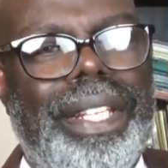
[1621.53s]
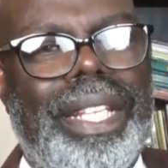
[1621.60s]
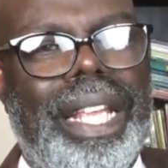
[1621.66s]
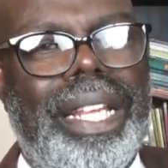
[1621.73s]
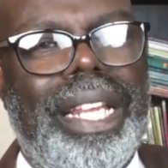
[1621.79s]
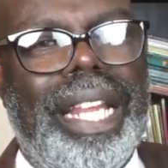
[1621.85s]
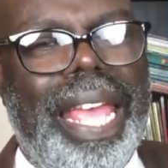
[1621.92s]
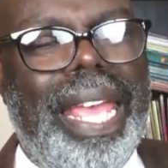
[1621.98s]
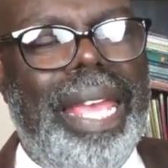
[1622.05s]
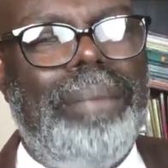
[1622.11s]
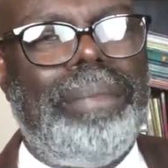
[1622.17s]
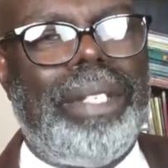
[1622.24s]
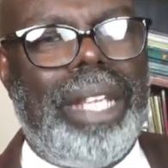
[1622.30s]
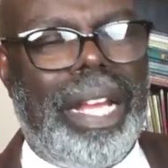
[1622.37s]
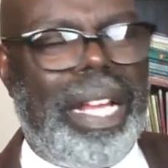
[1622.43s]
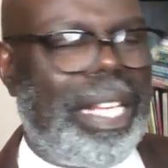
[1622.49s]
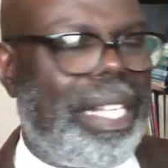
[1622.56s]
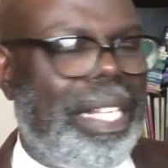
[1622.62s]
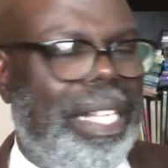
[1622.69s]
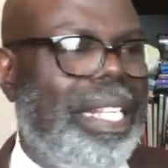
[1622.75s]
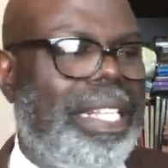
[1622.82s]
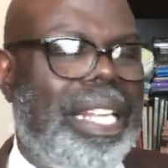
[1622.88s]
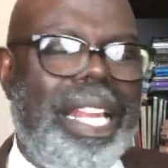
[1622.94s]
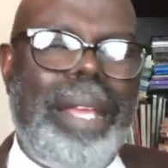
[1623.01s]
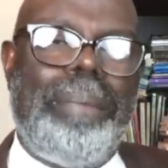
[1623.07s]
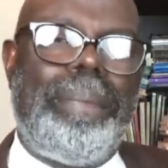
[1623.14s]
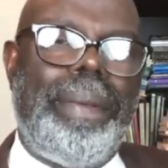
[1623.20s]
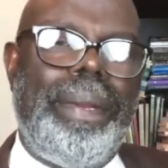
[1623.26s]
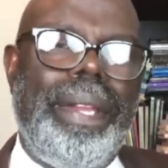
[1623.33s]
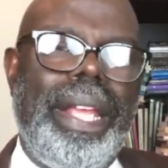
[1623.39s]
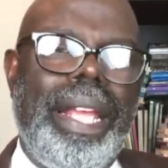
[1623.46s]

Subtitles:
the lame duck that's limping.